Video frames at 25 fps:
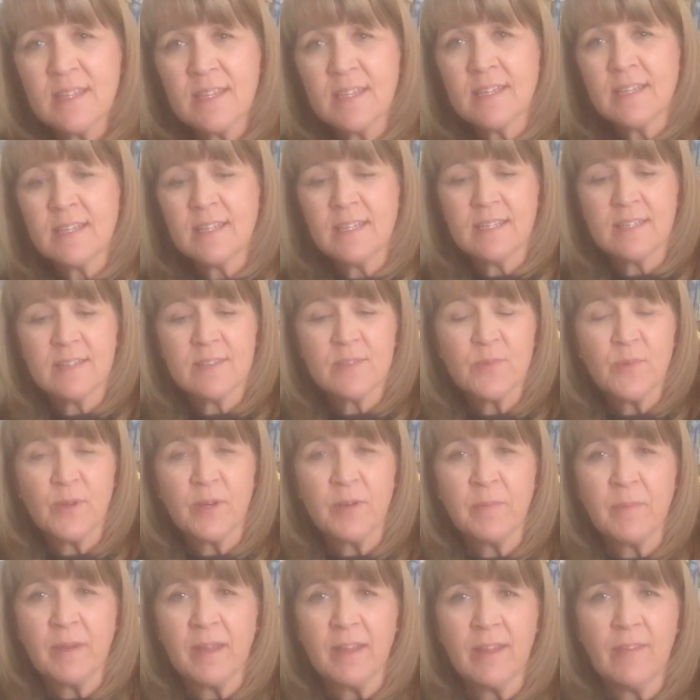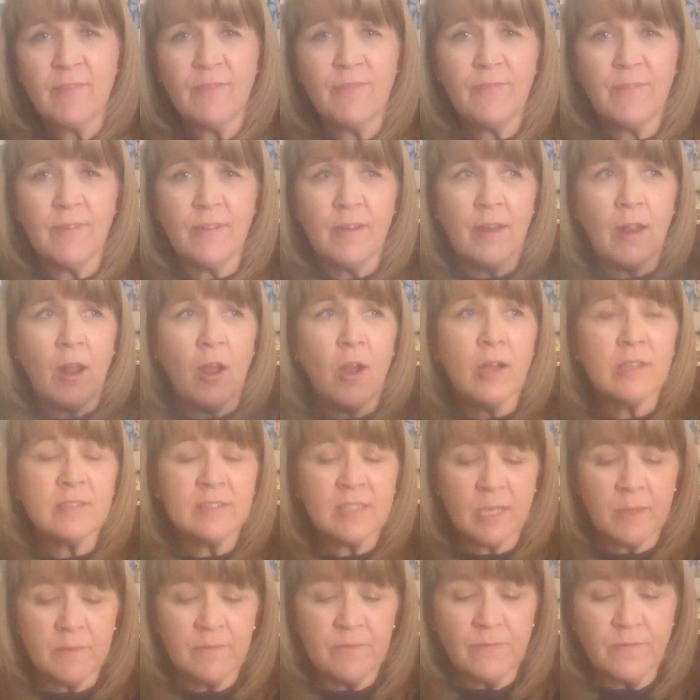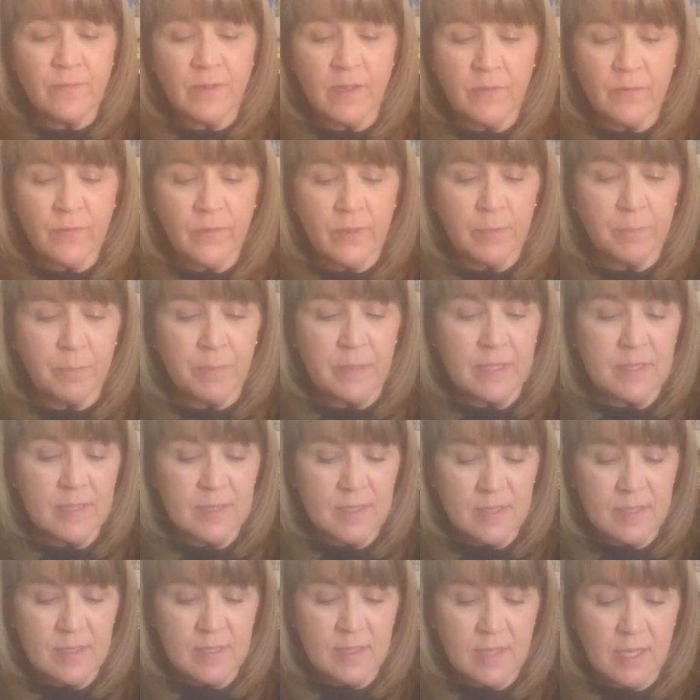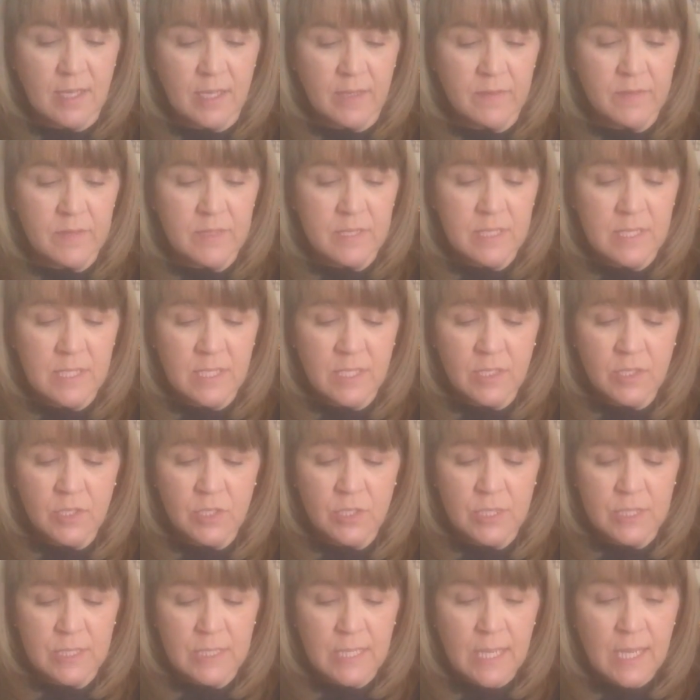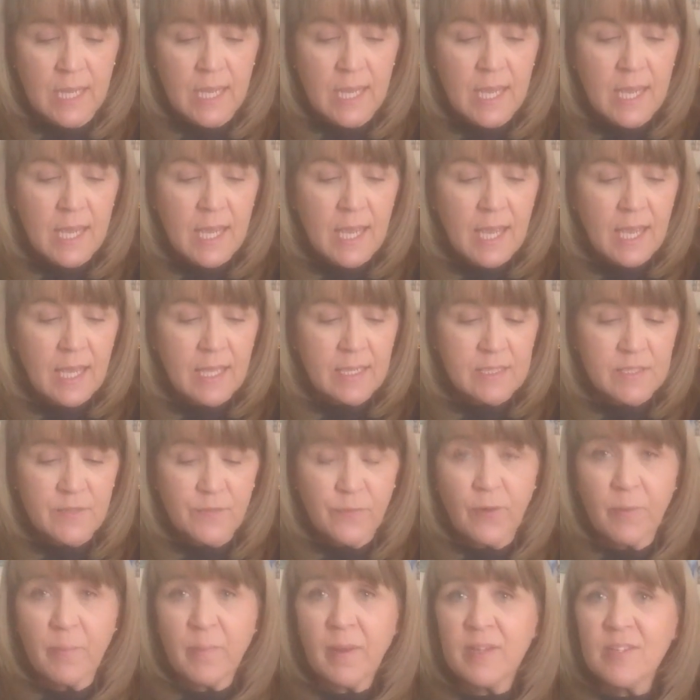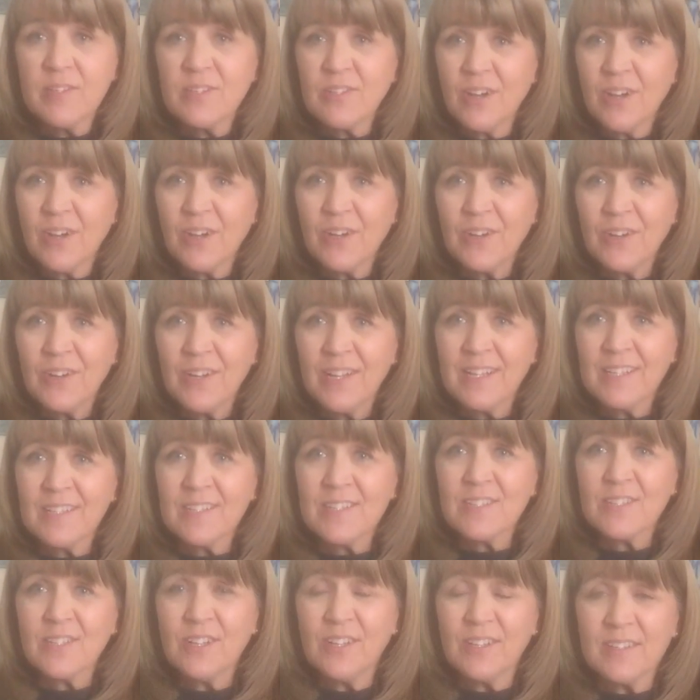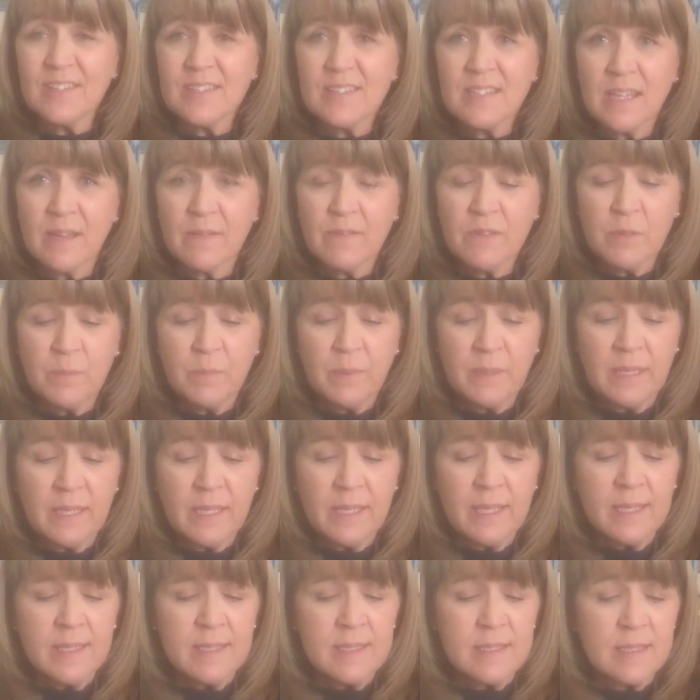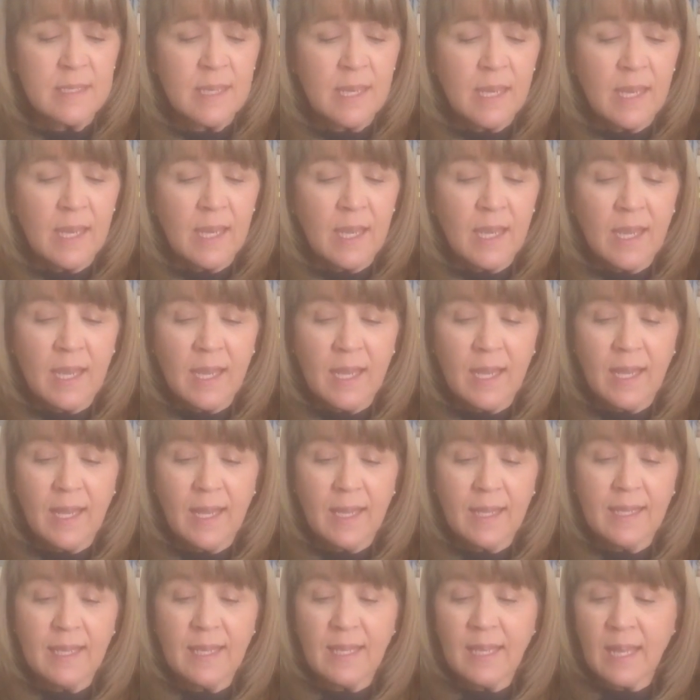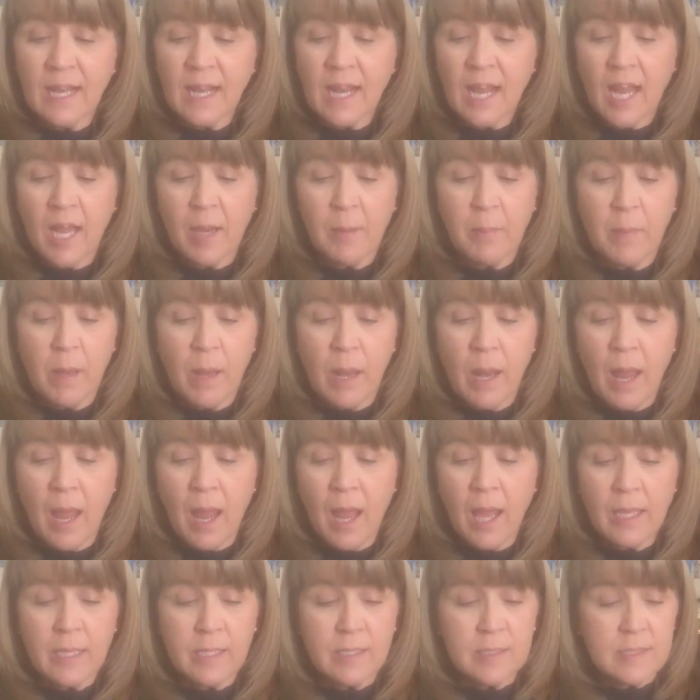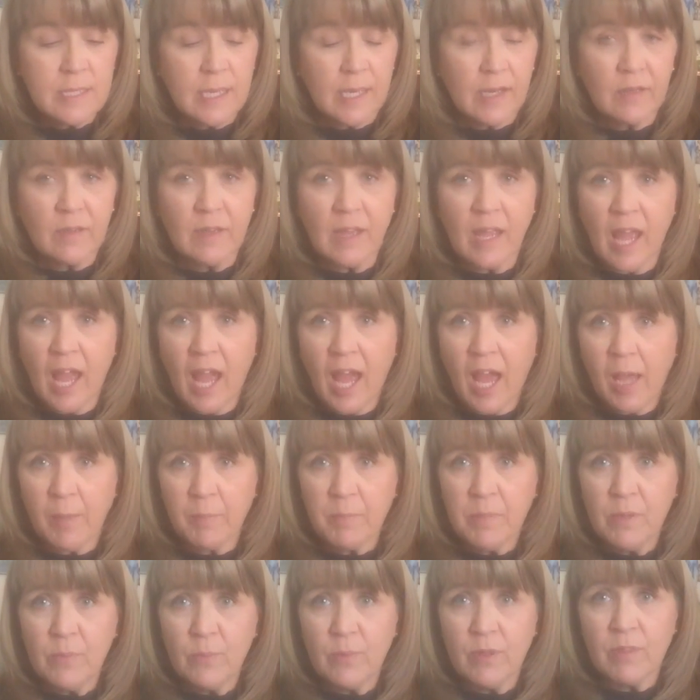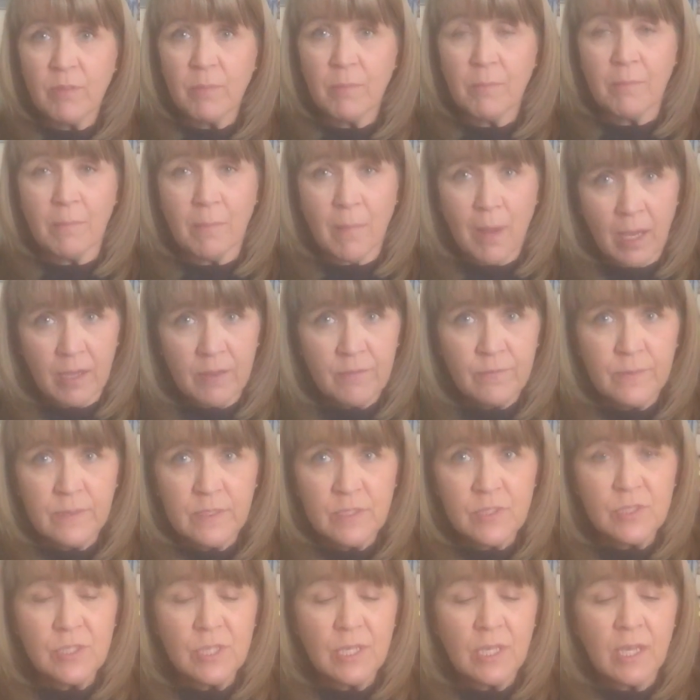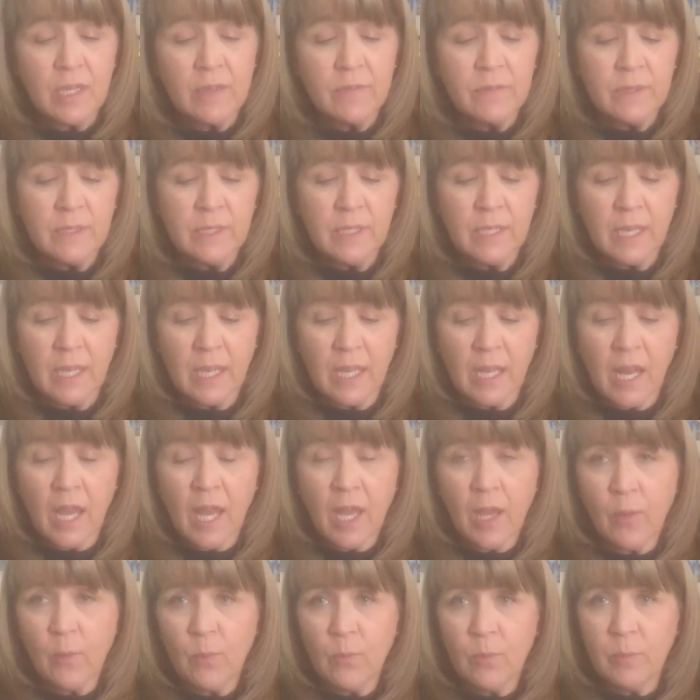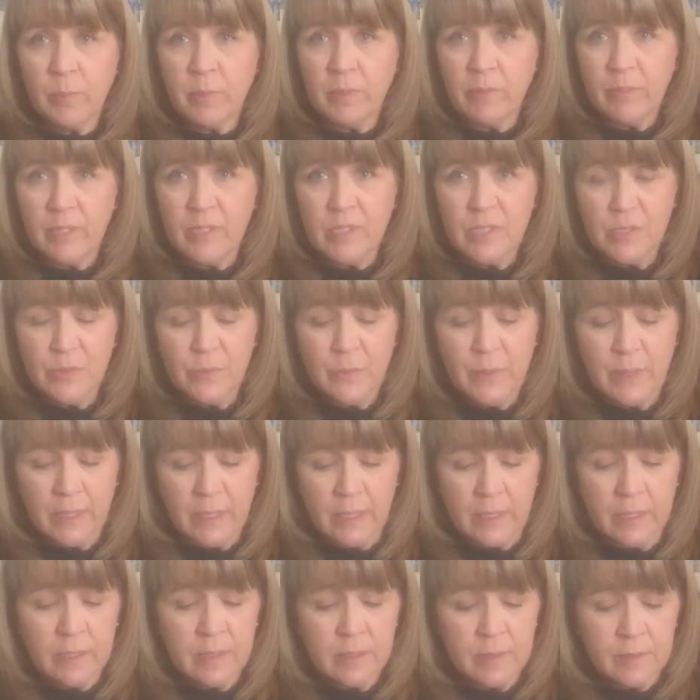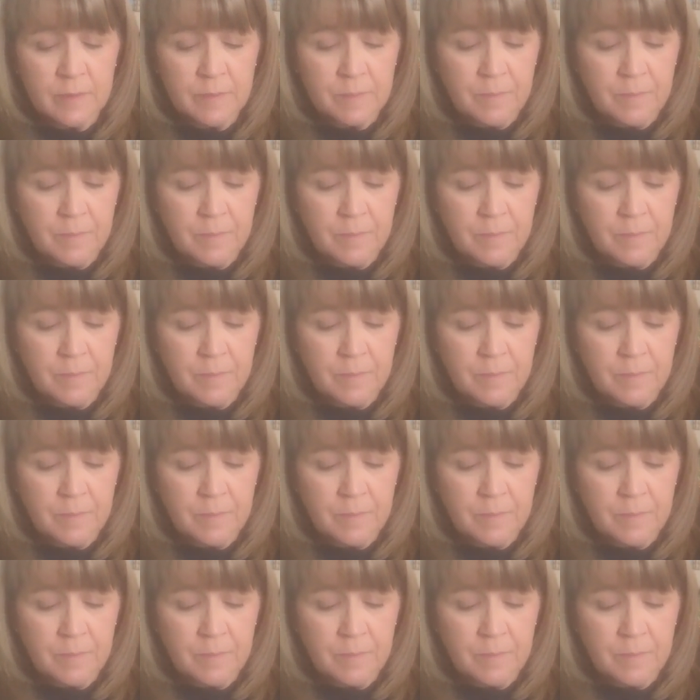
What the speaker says: It is one of my all-time favorite pieces that I've stitched. It's for my daughter, and it's called Save the Bees. Again, I'm not entirely happy with my finishing of it, and I will be redoing it.